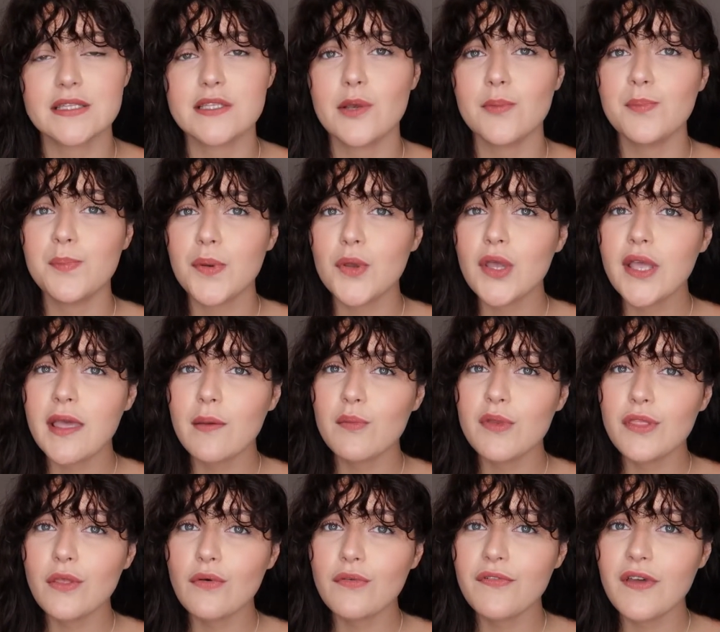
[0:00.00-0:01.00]
So book in
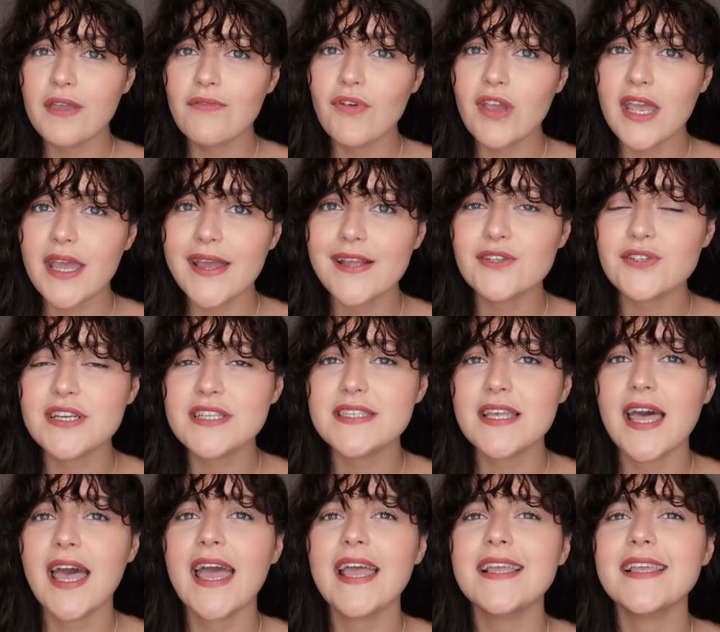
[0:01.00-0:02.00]
with your favorite
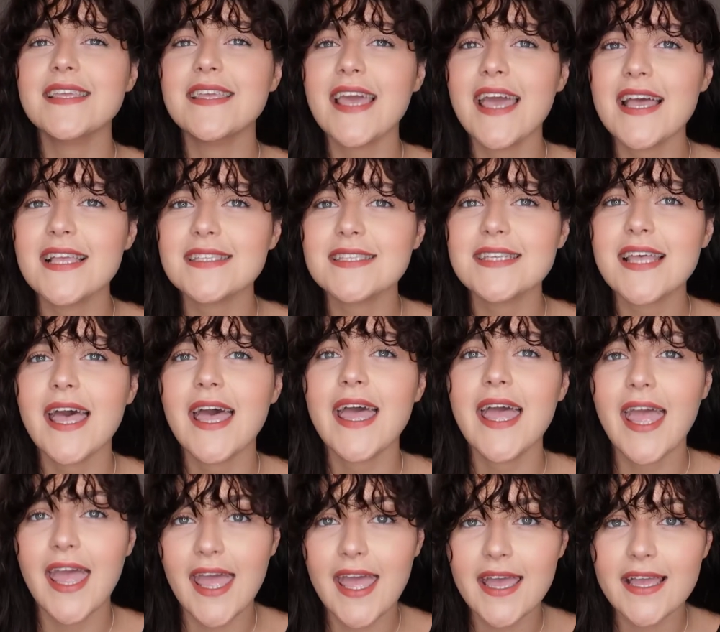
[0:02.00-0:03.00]
hairdresser and get a
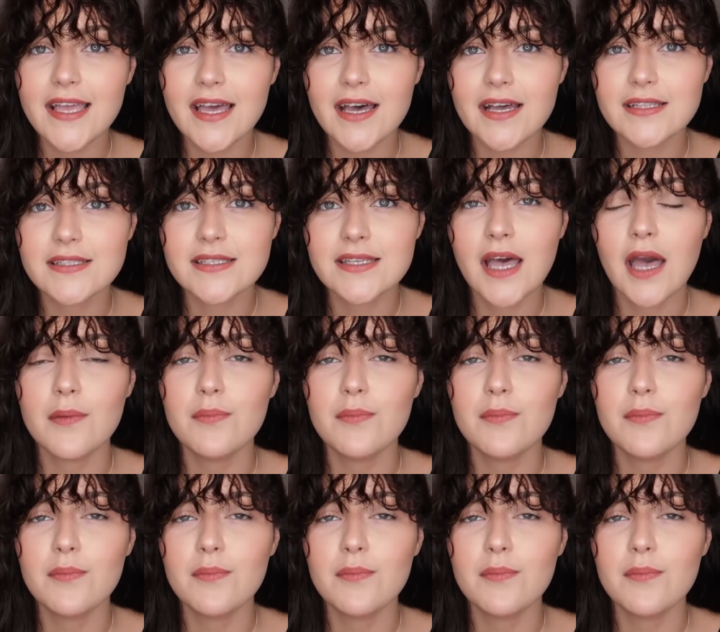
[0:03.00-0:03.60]
haircut.